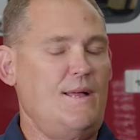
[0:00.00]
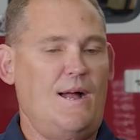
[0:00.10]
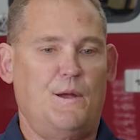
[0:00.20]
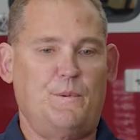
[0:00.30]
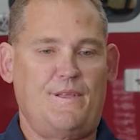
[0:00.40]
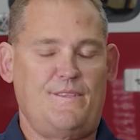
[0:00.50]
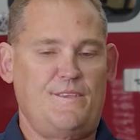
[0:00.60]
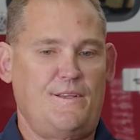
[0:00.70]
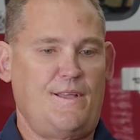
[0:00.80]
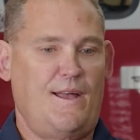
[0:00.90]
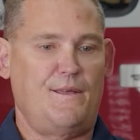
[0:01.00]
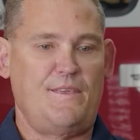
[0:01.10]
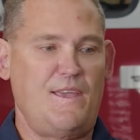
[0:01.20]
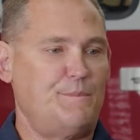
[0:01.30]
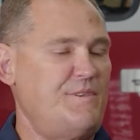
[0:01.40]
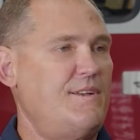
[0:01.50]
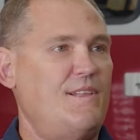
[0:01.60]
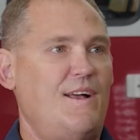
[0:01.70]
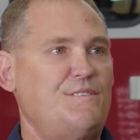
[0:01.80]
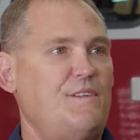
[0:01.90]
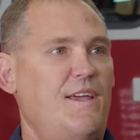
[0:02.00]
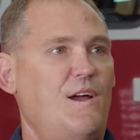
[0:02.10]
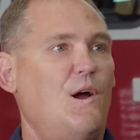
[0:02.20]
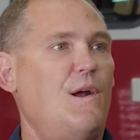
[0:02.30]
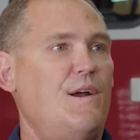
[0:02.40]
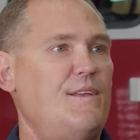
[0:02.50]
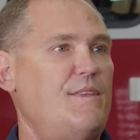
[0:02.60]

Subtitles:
I went and took an EMT class at AR, and